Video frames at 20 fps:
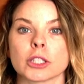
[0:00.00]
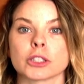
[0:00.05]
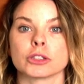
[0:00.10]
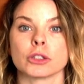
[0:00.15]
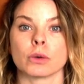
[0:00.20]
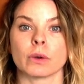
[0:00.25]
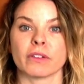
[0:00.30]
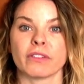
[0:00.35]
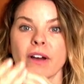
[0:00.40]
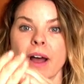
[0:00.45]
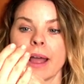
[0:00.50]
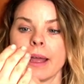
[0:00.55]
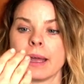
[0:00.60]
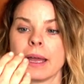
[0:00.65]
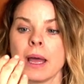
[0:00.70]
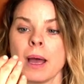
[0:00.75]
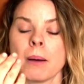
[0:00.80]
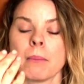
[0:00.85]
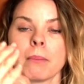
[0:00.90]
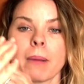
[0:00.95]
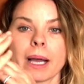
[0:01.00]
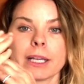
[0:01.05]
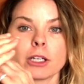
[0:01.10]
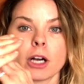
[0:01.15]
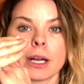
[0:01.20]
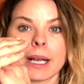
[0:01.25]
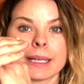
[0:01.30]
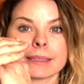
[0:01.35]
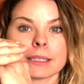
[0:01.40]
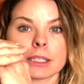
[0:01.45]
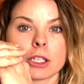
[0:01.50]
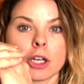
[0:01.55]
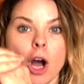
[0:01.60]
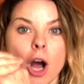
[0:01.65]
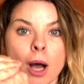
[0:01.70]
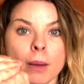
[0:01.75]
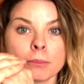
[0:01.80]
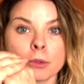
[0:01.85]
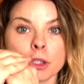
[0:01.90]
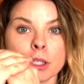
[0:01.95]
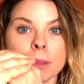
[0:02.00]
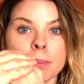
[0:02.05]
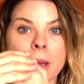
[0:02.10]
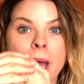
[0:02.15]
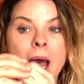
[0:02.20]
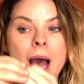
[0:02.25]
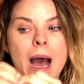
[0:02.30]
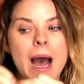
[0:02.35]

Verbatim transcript: So if I, my dog has a calm grip,